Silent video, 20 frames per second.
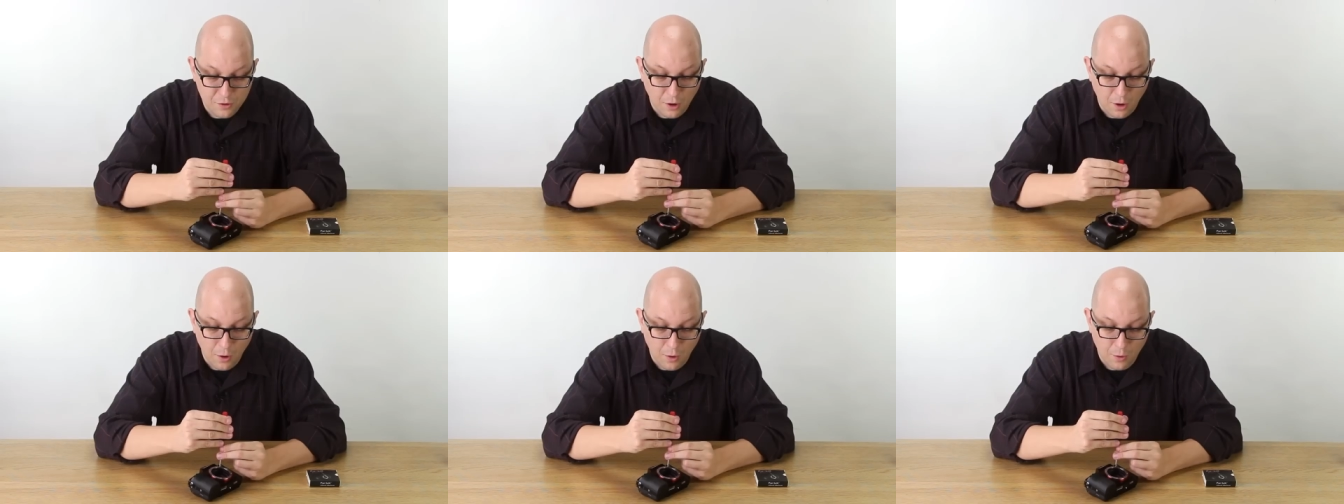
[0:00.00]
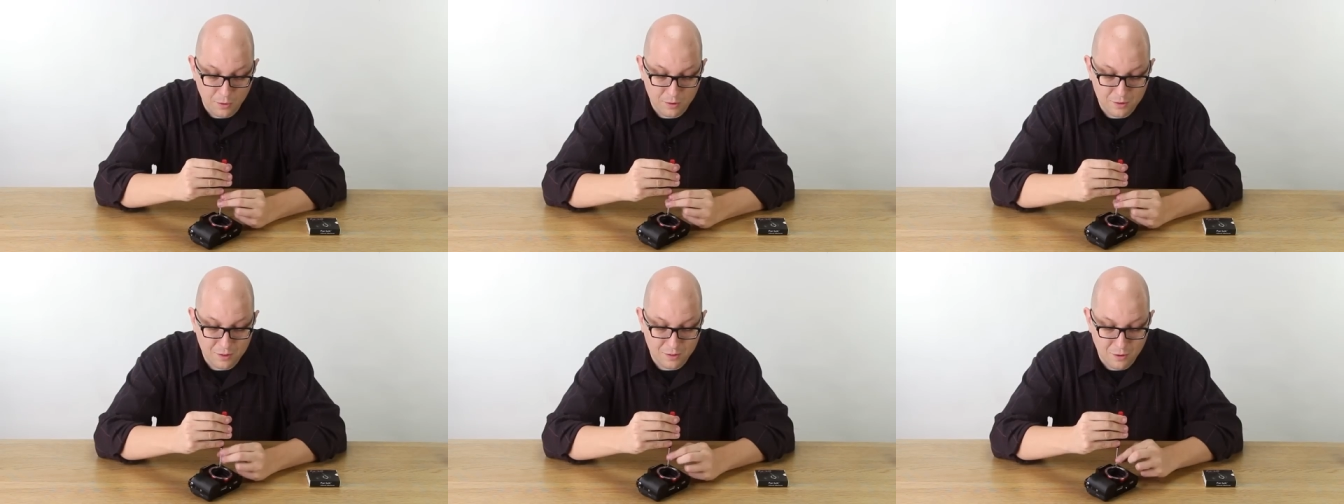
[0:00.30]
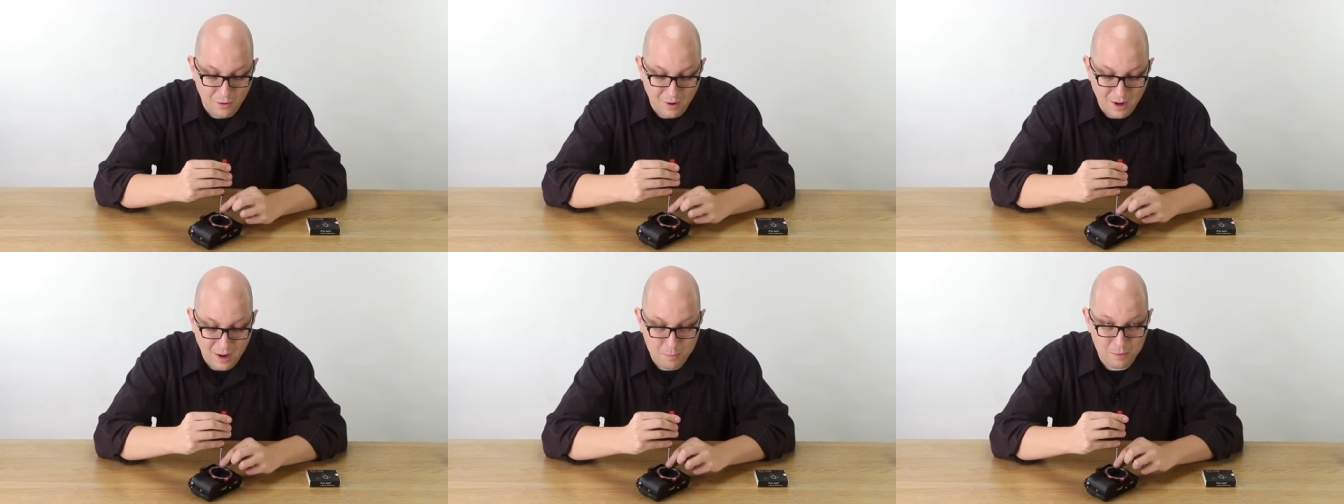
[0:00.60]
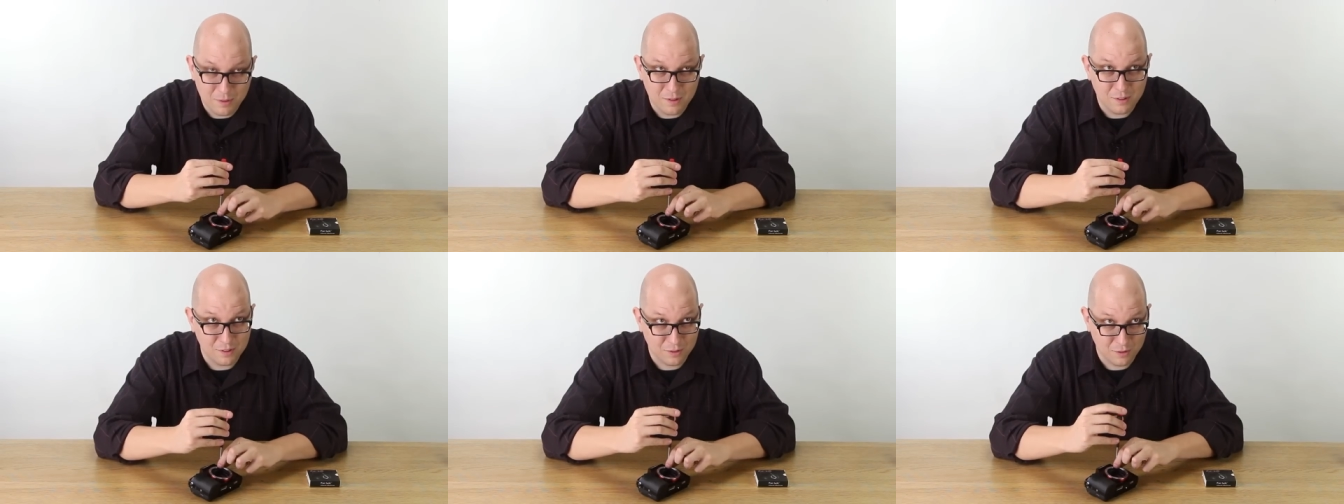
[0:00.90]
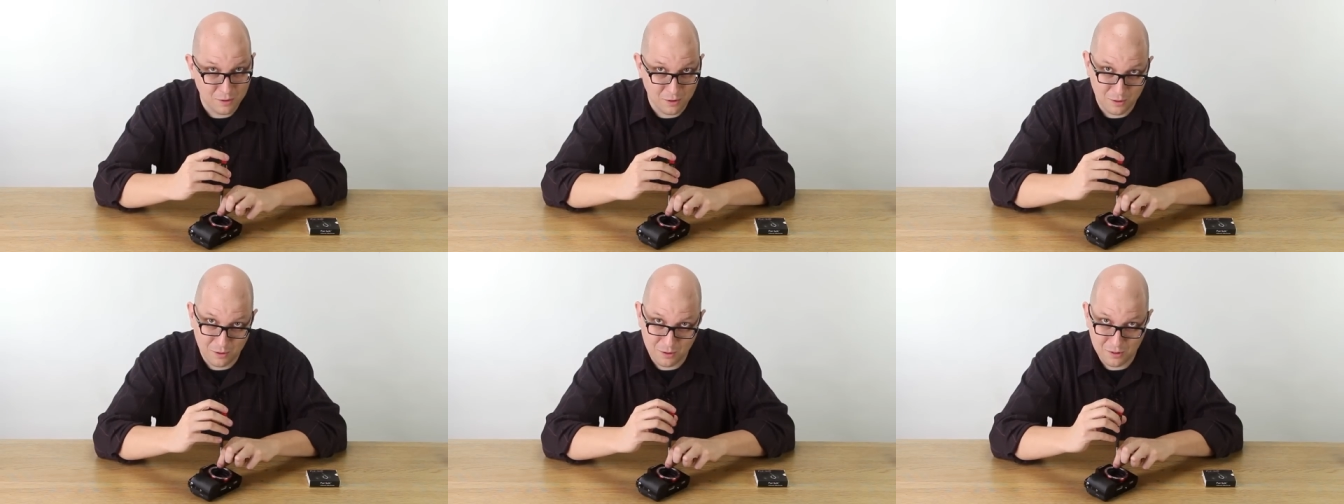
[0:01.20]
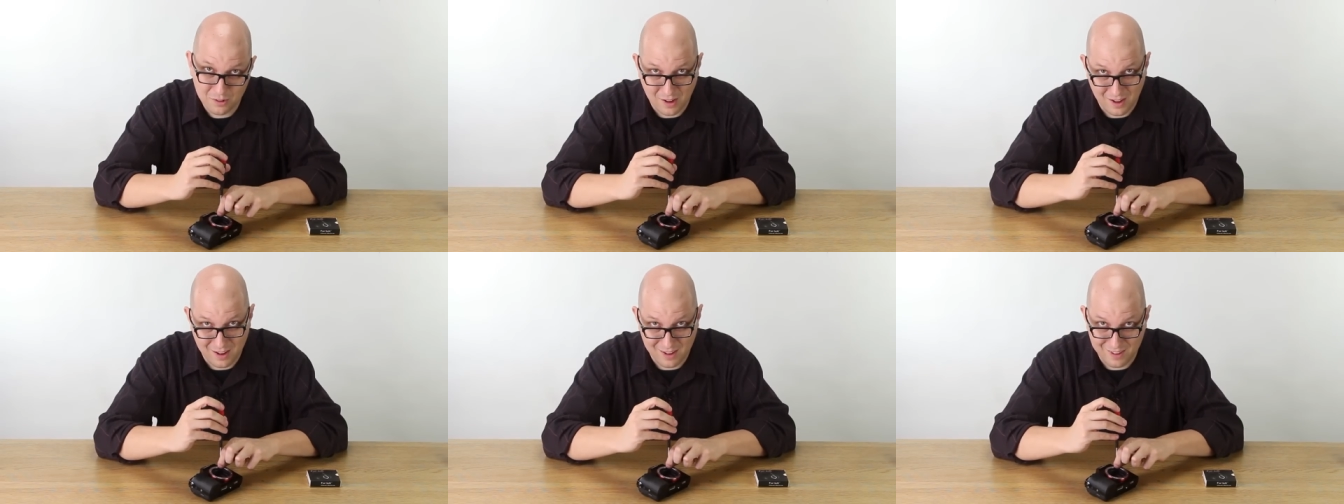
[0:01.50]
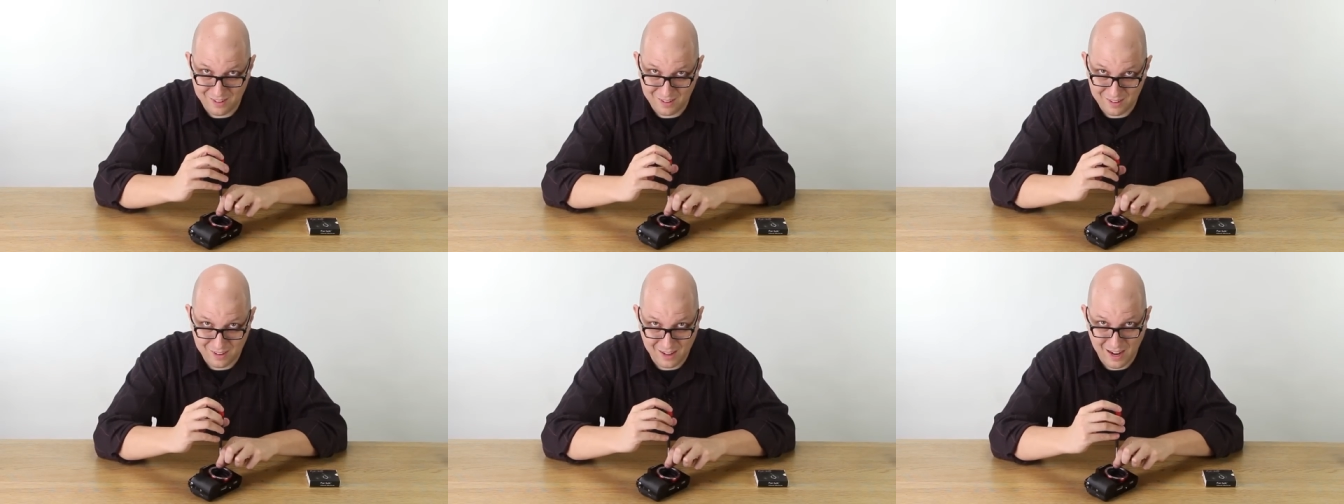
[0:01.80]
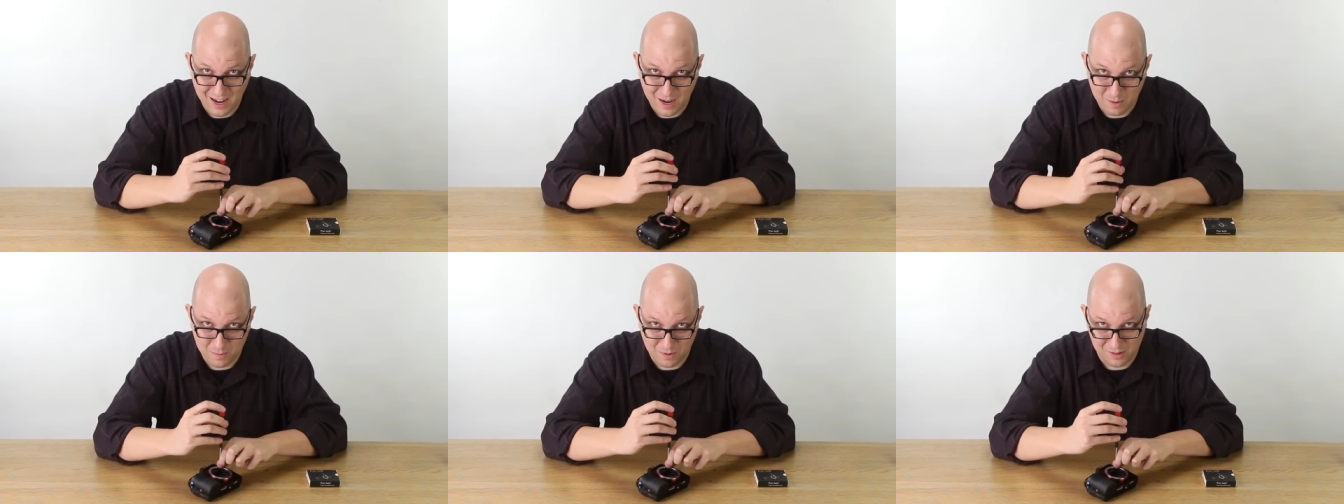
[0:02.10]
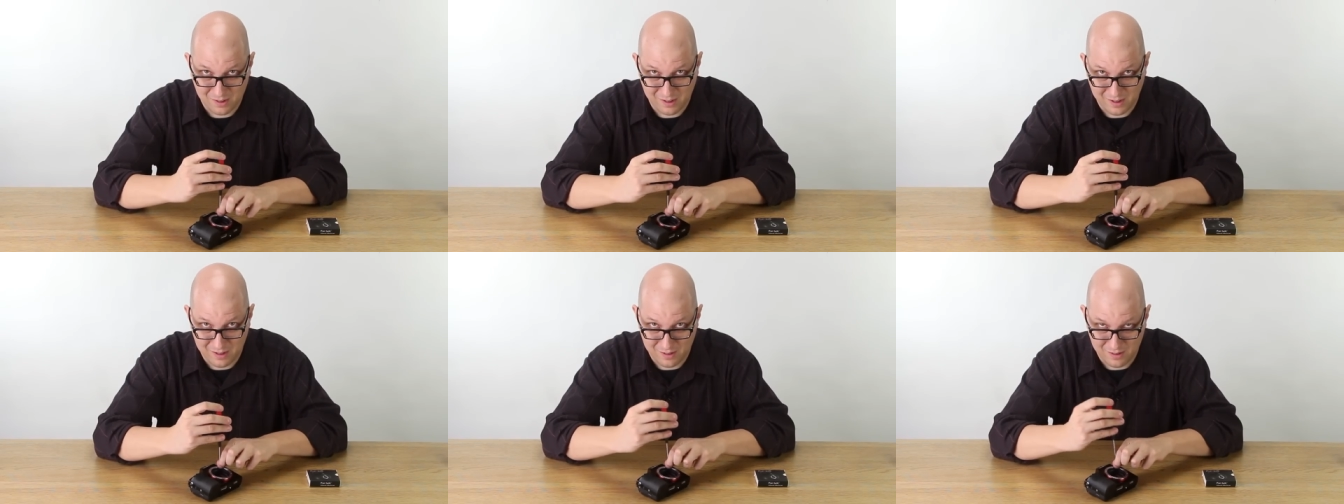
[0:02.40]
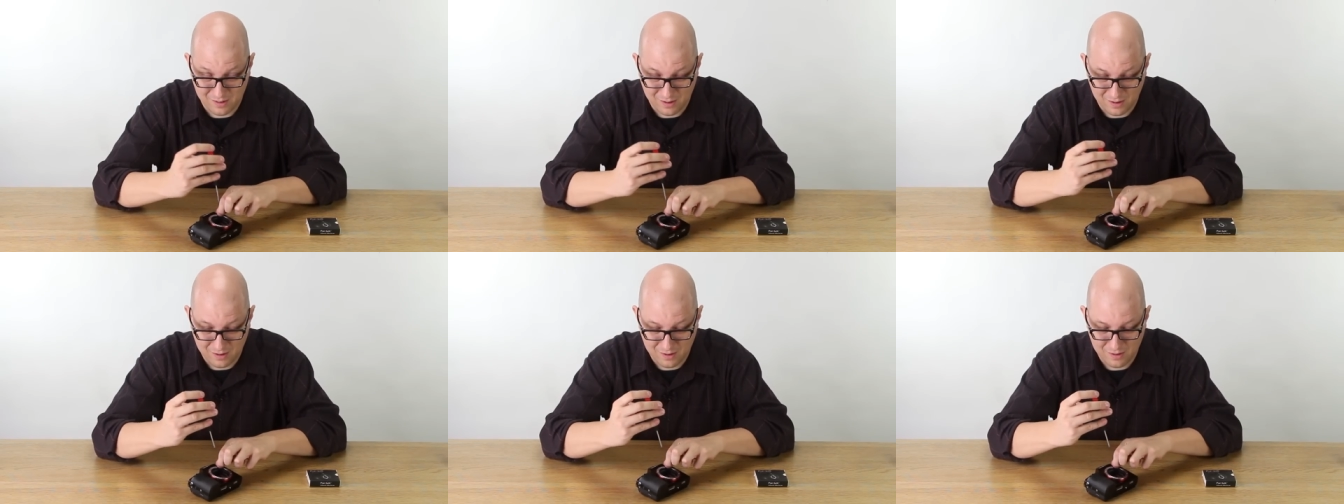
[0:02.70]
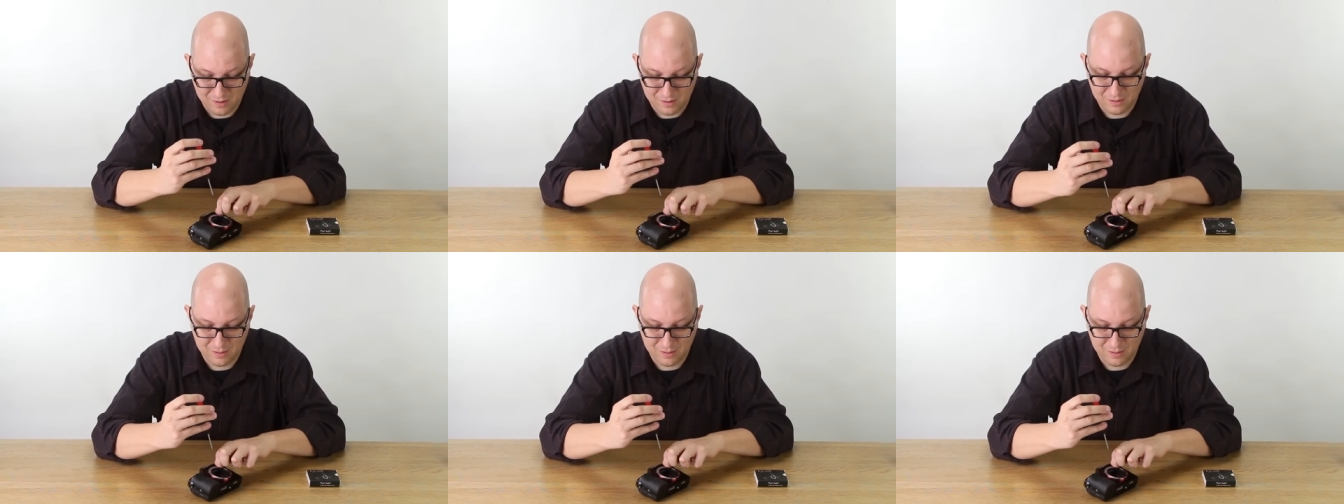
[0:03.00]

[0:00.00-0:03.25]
Don't drop the screws onto your camera sensor.